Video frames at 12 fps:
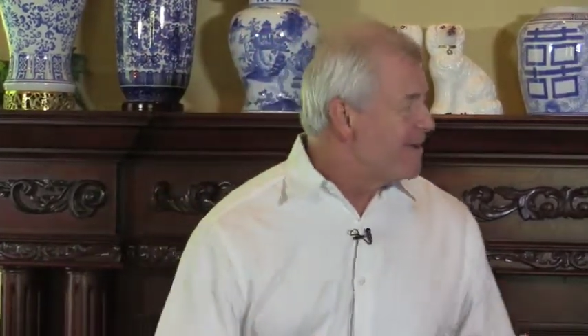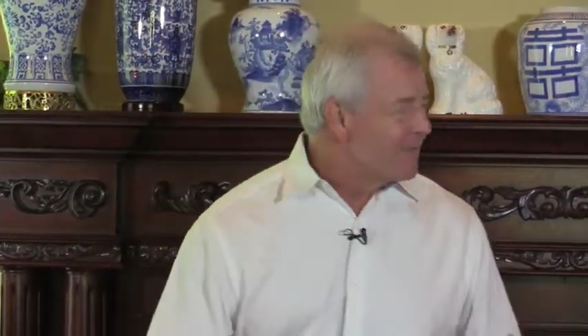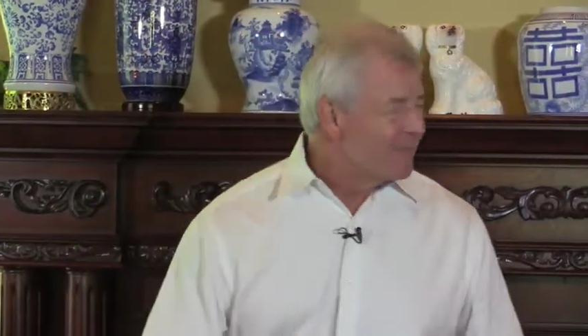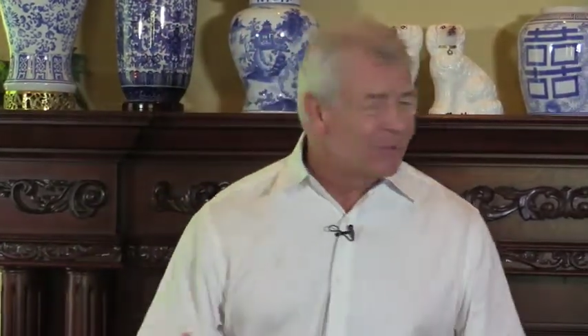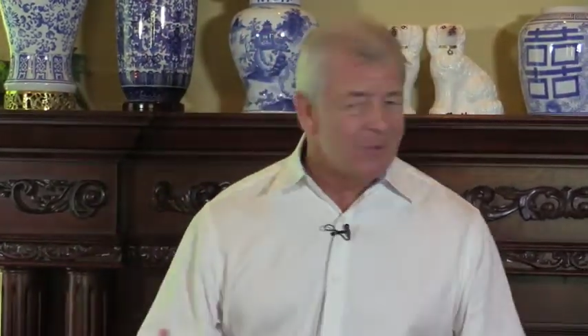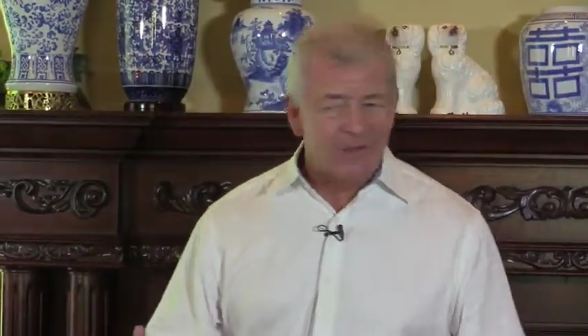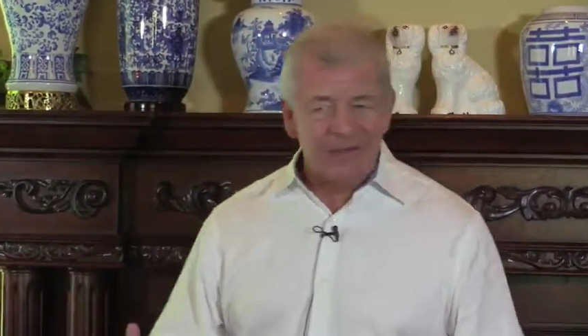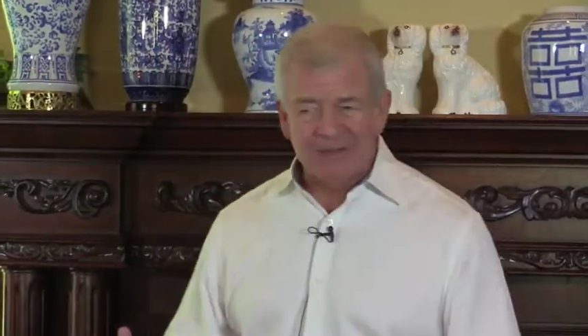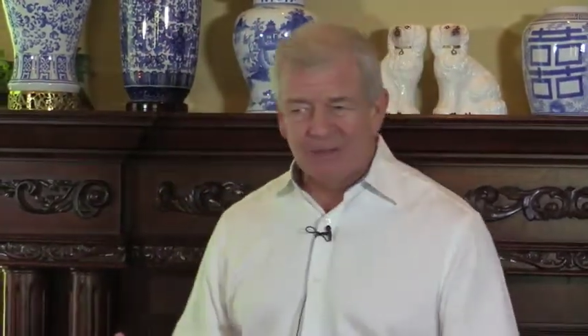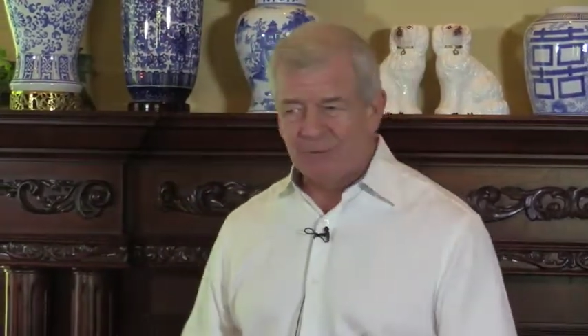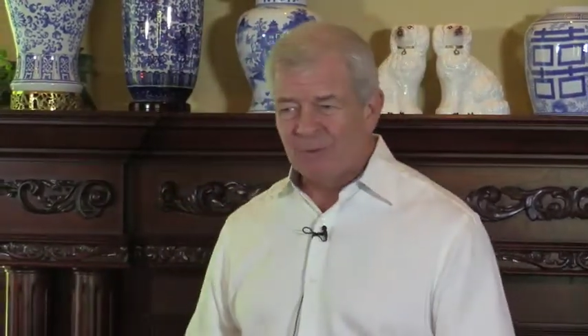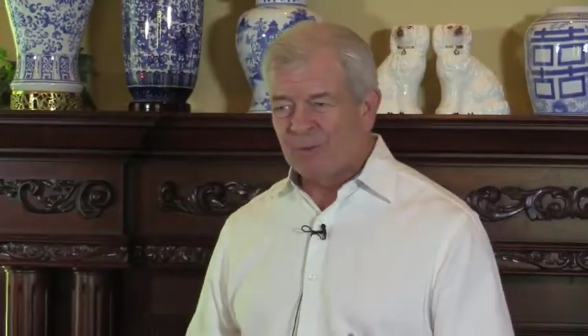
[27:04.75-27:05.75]
We'll do that next
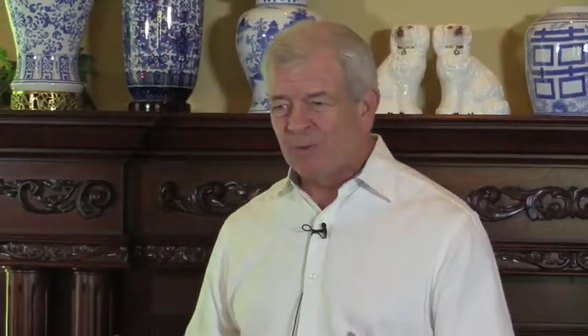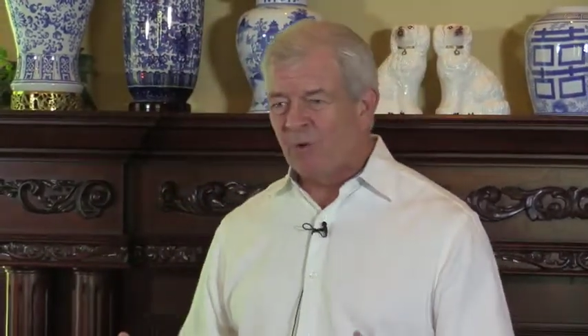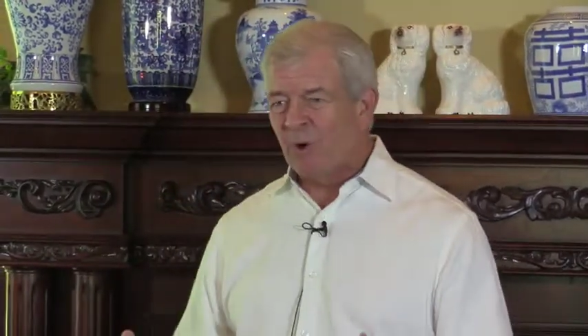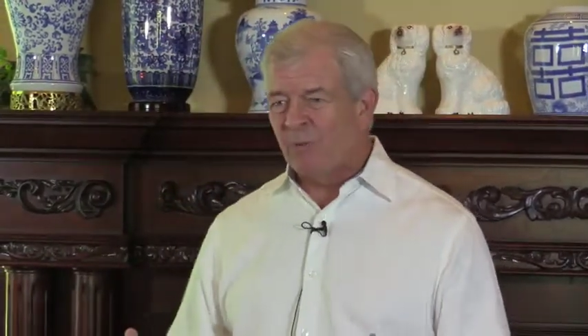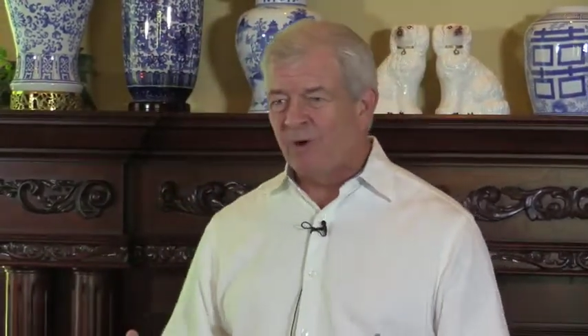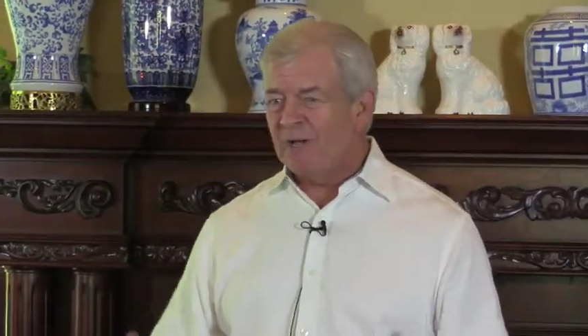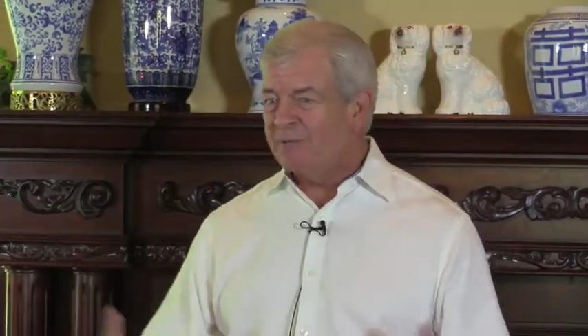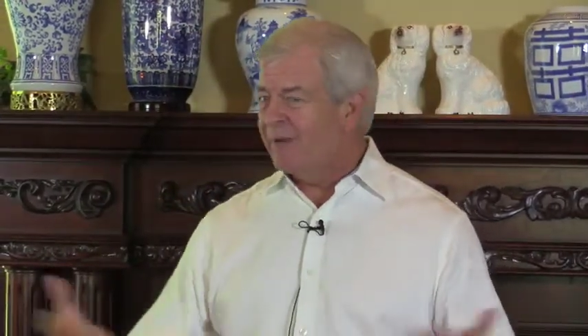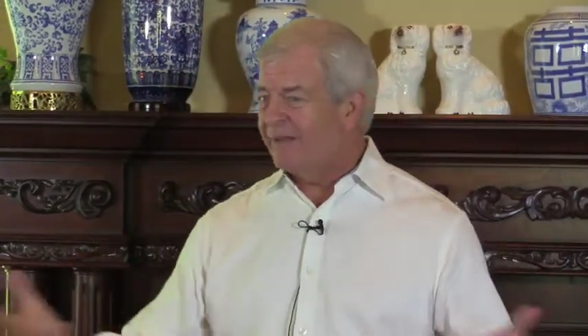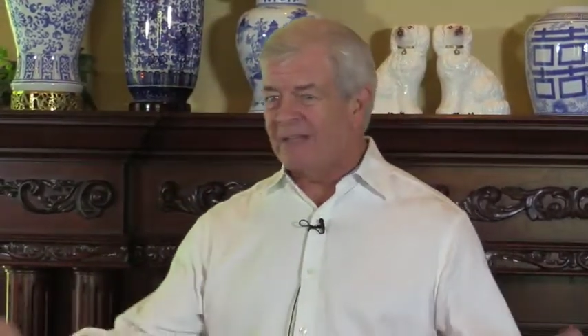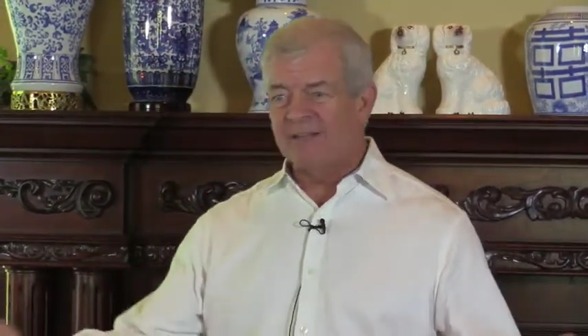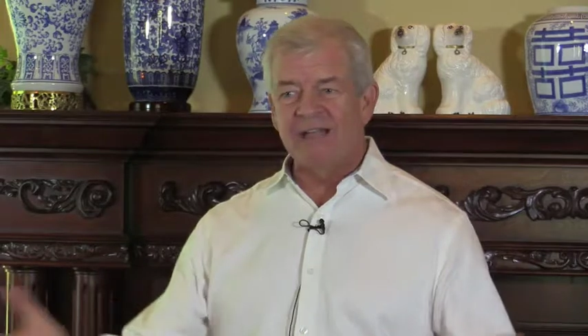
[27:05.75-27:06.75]
time. We'll do some role plays, but
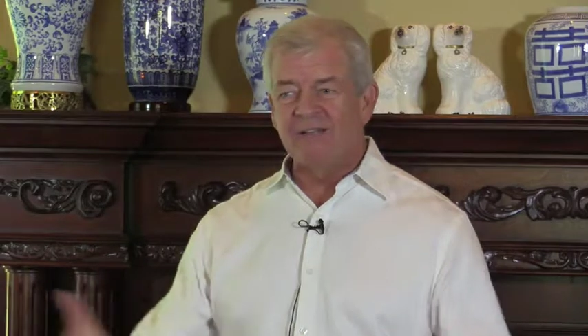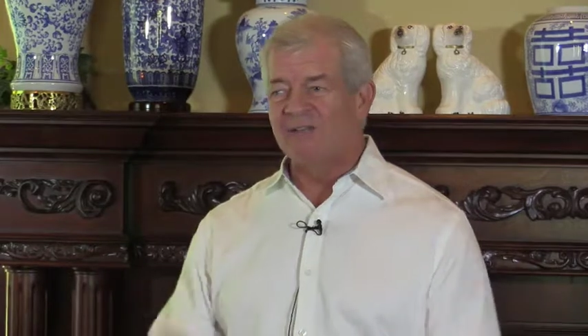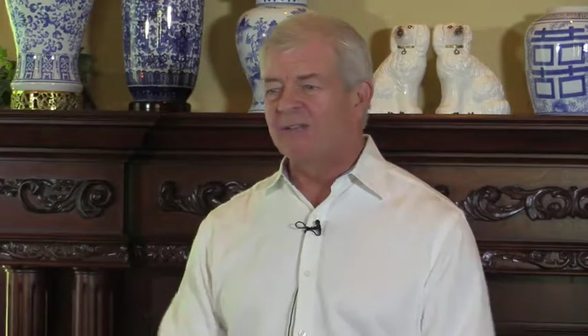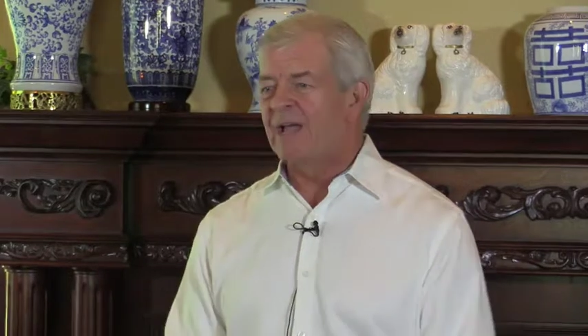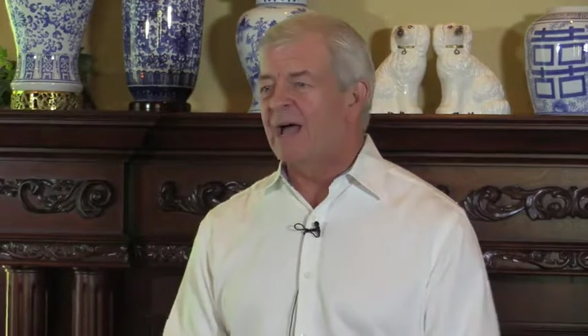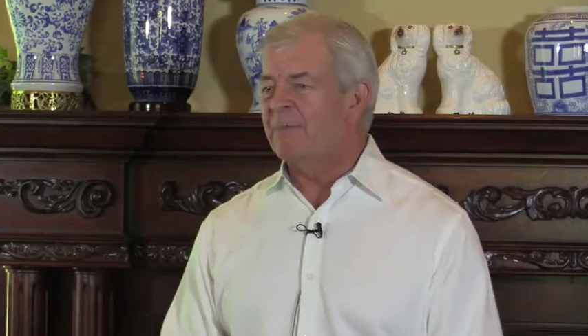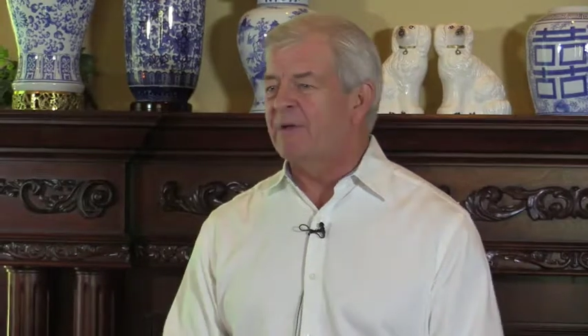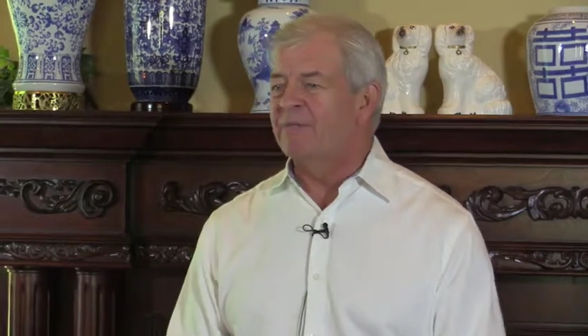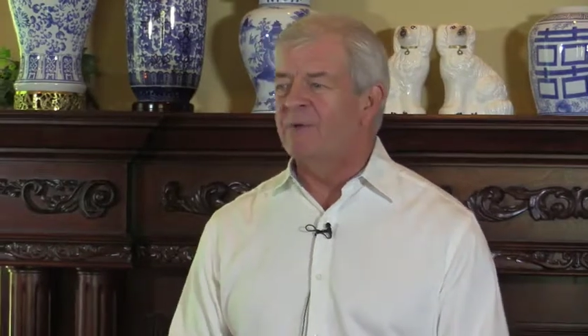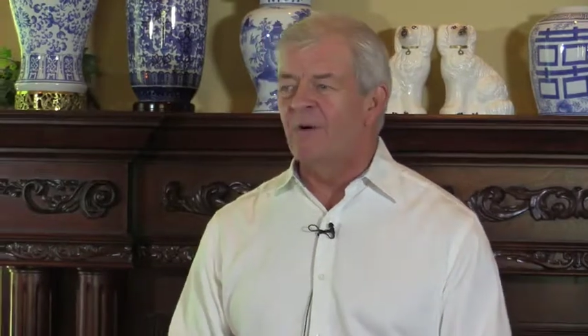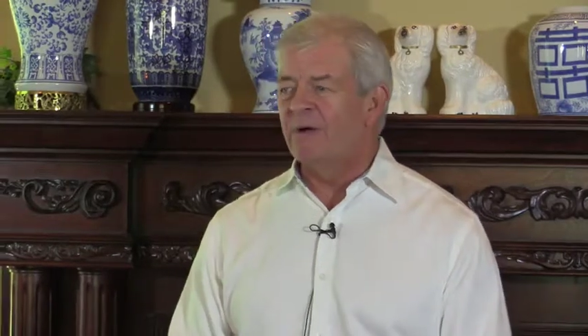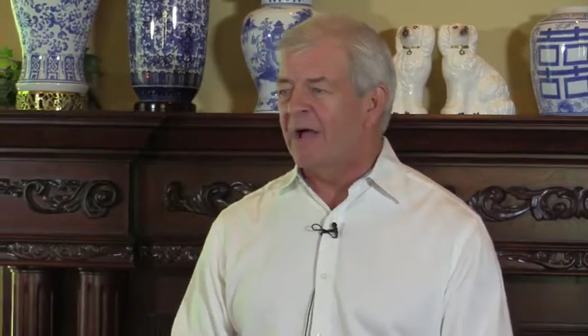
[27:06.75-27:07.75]
that's not to stop you from going